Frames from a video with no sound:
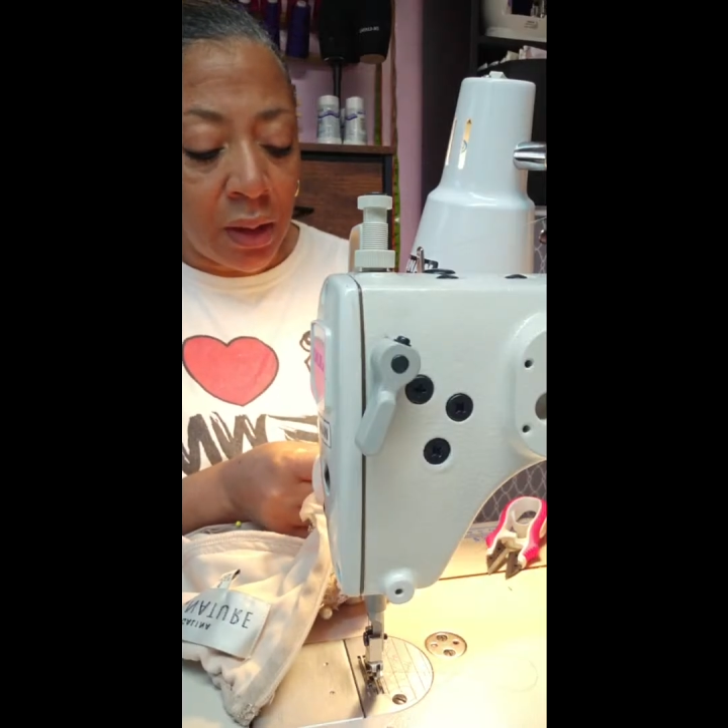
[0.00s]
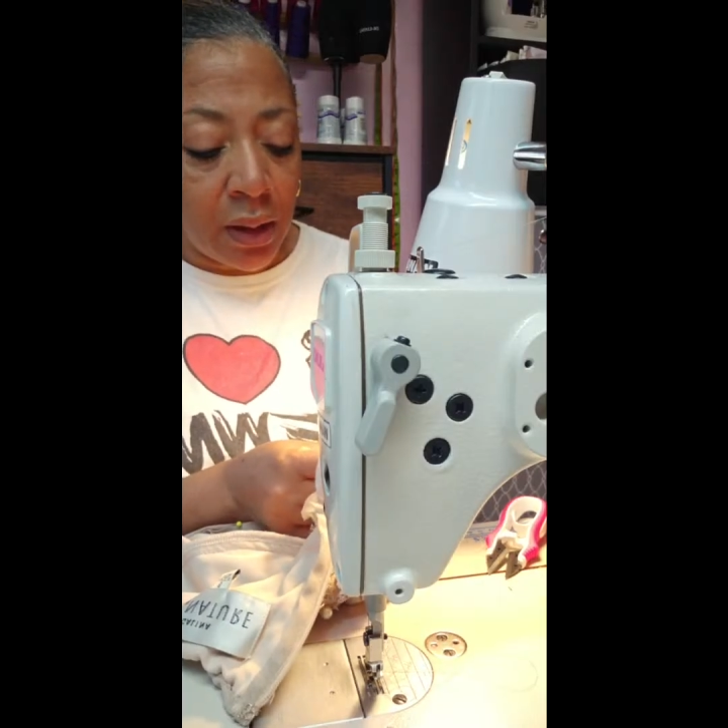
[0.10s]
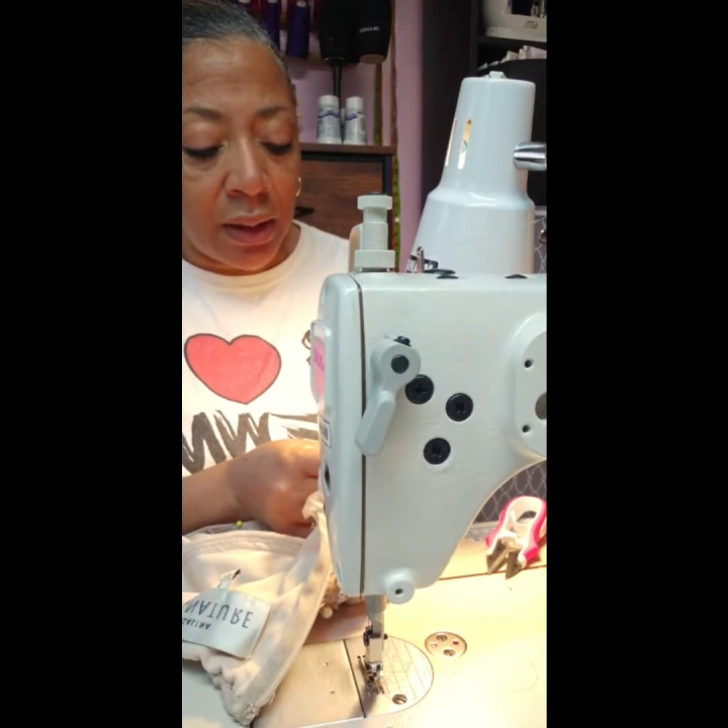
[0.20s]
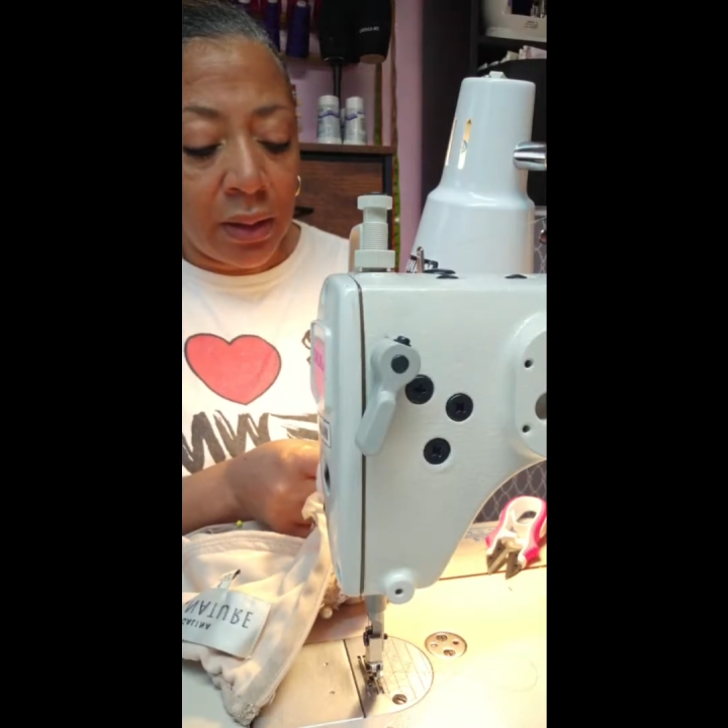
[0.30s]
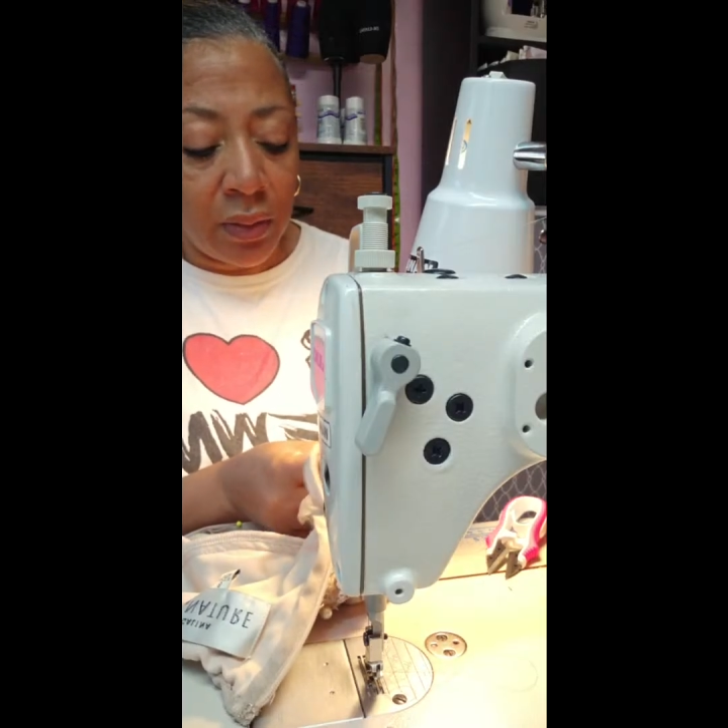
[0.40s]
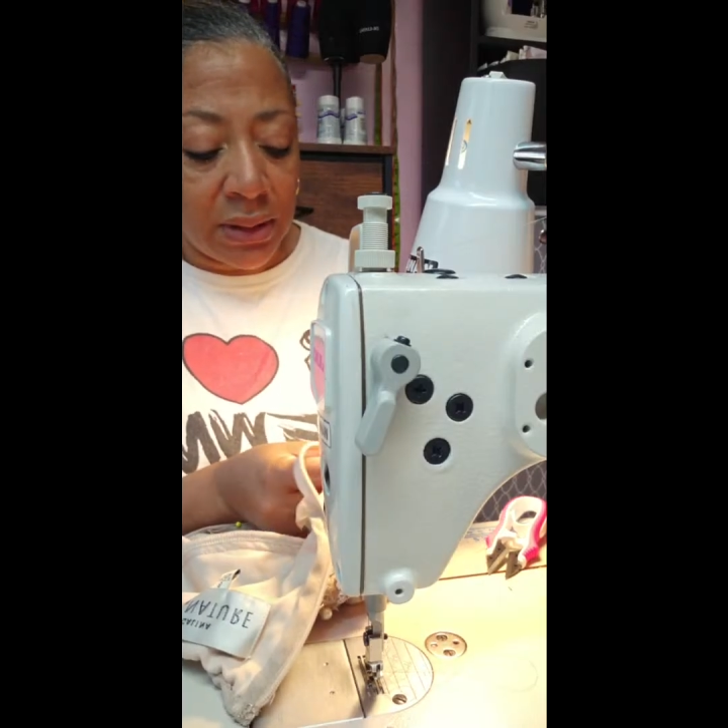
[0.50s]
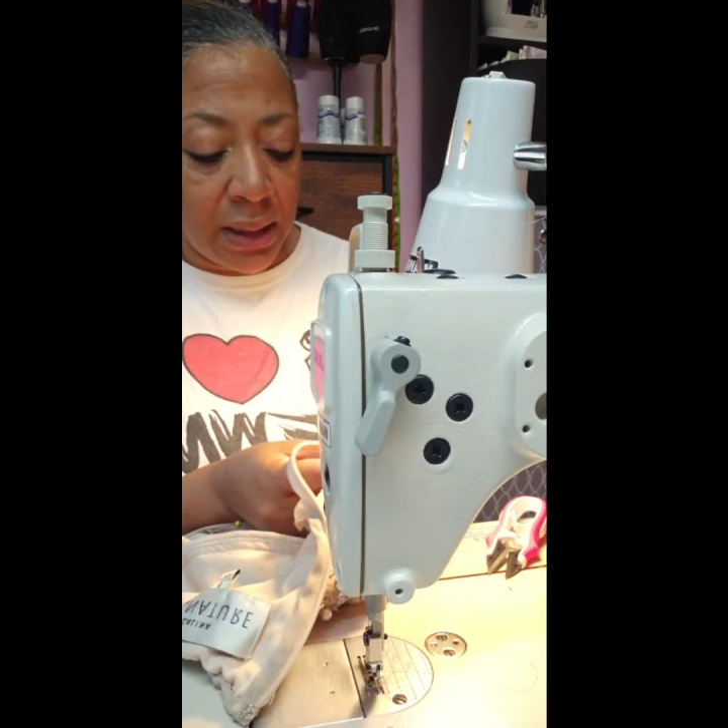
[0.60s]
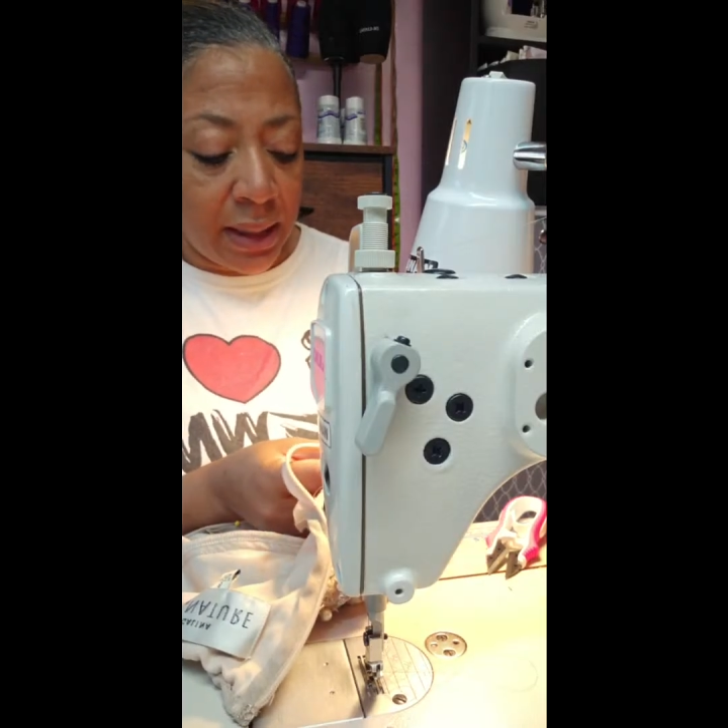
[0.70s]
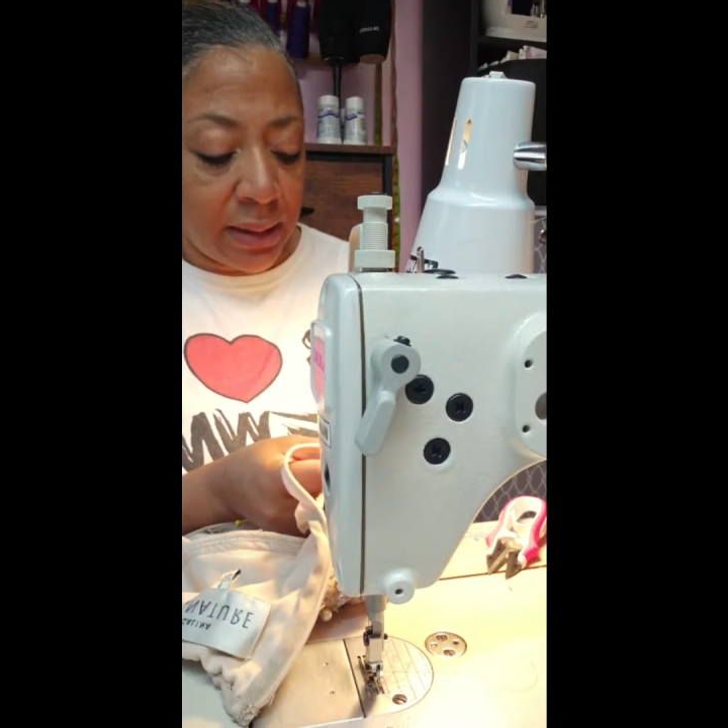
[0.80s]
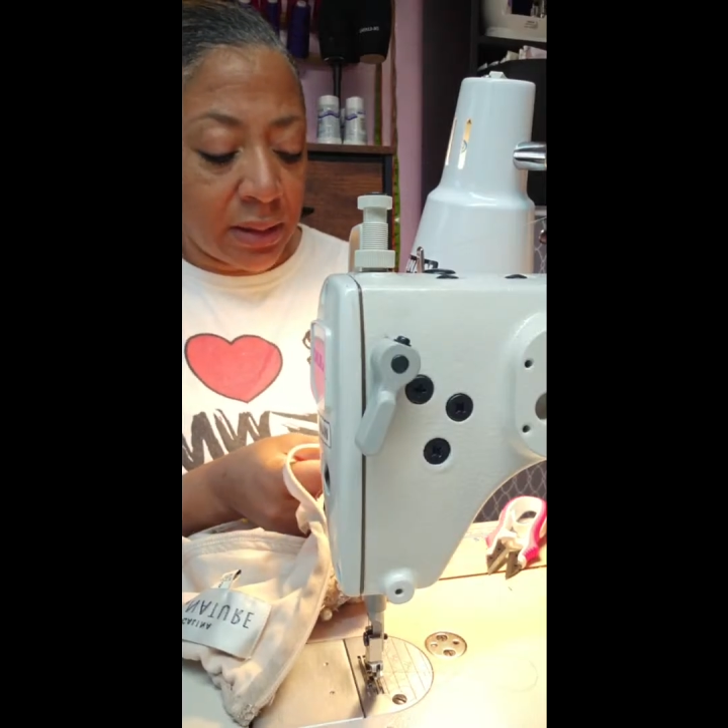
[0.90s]
and it was
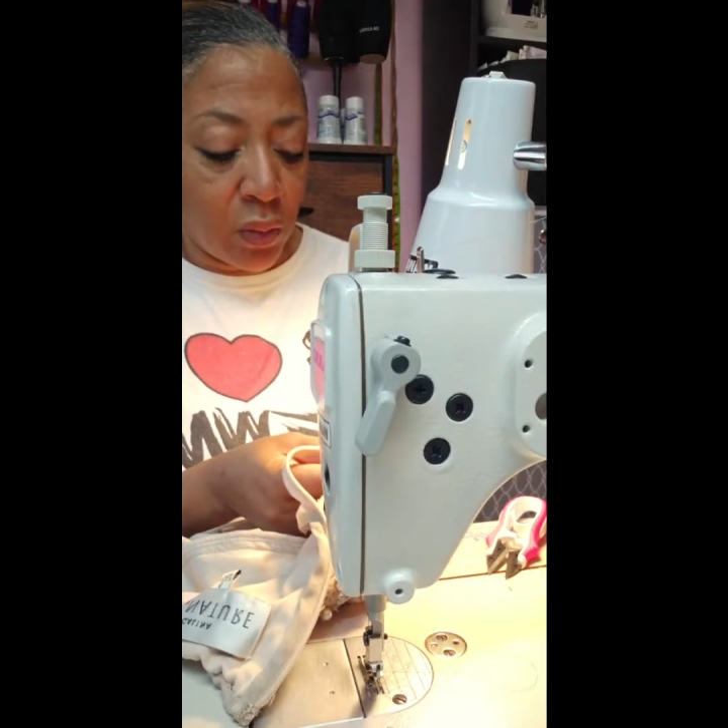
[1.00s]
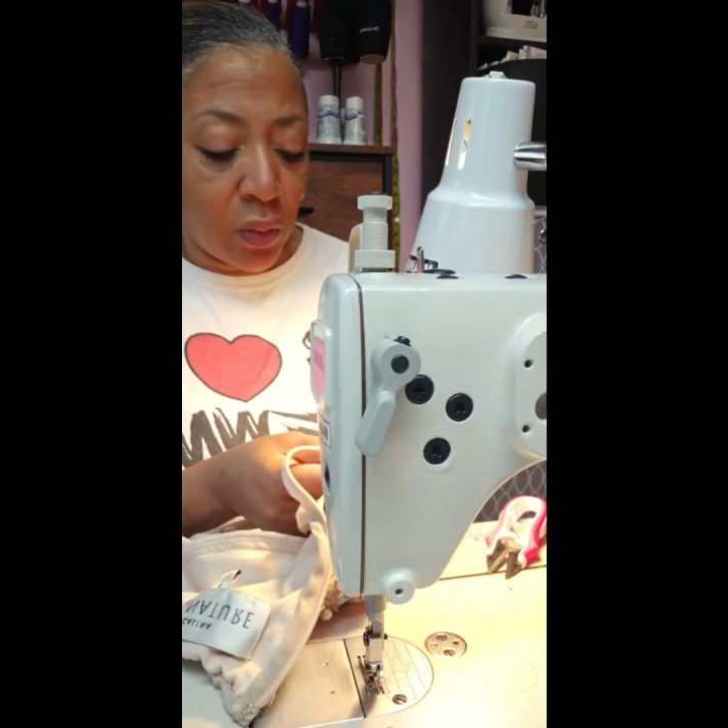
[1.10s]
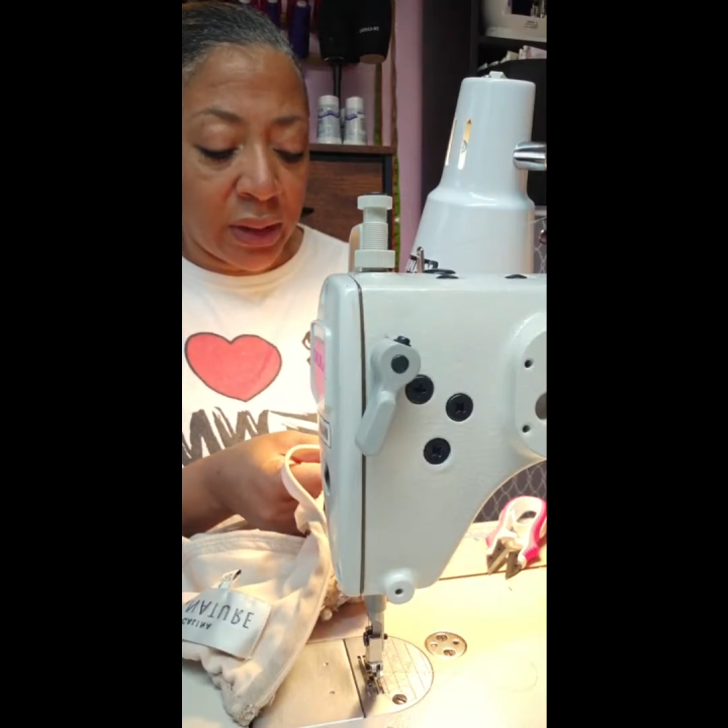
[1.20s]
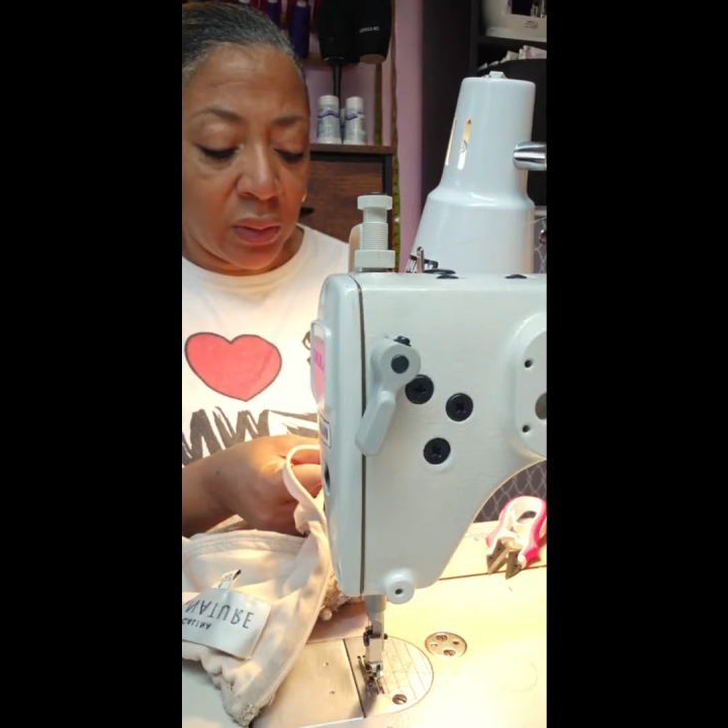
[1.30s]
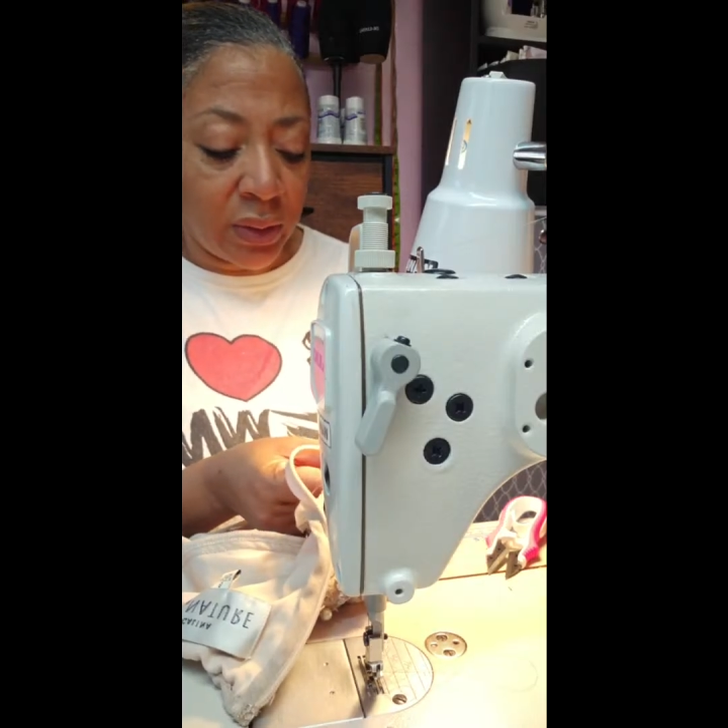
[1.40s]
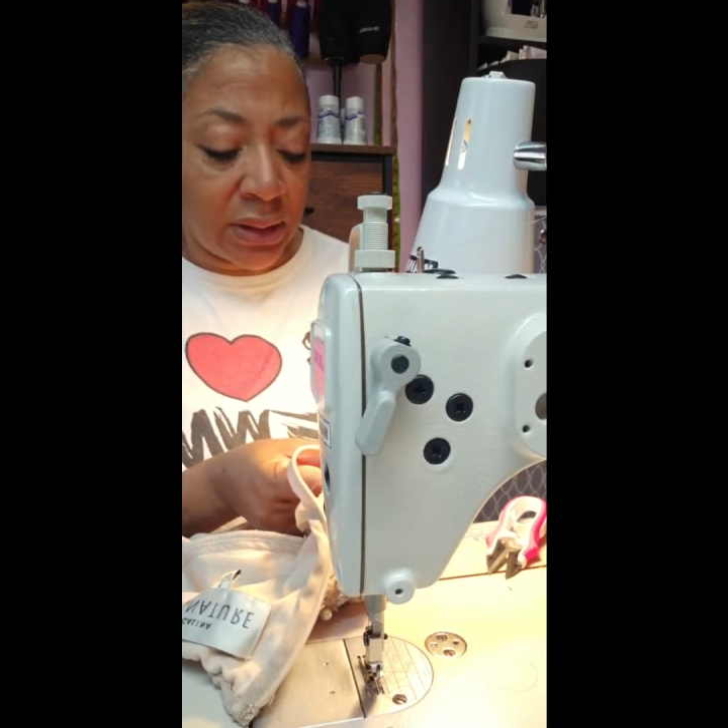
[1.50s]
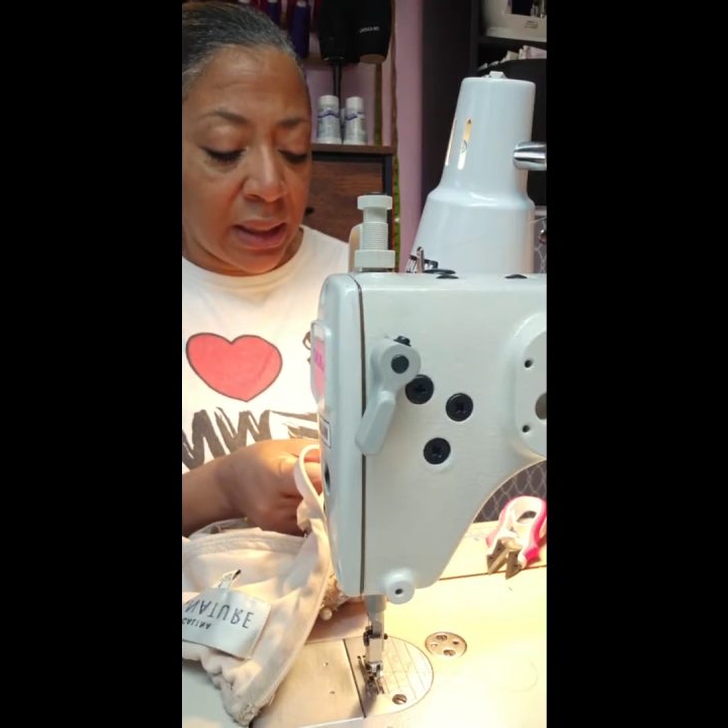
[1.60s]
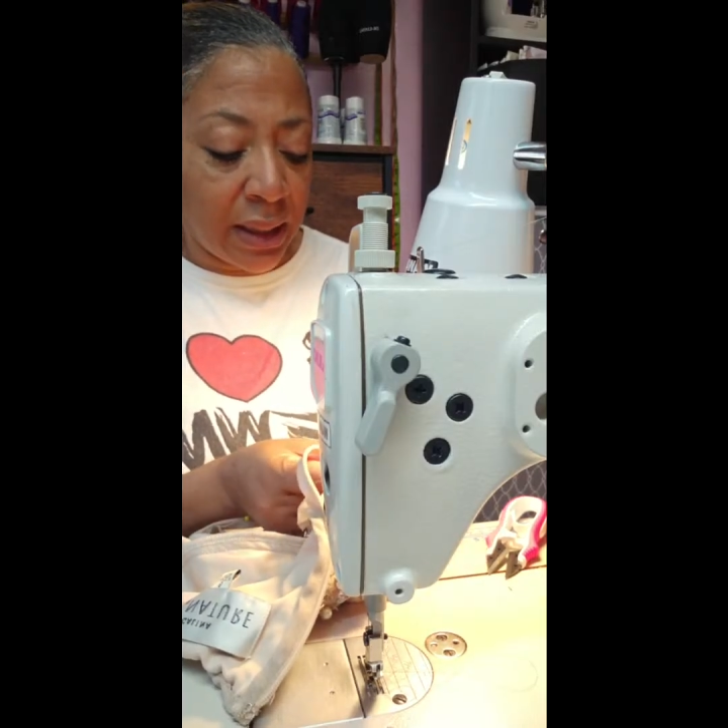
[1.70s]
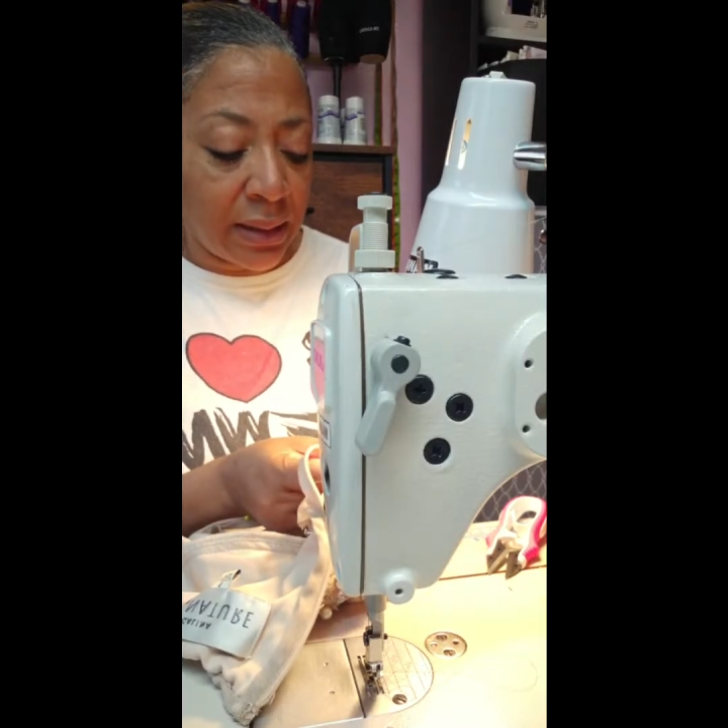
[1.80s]
nice. The weather was nice.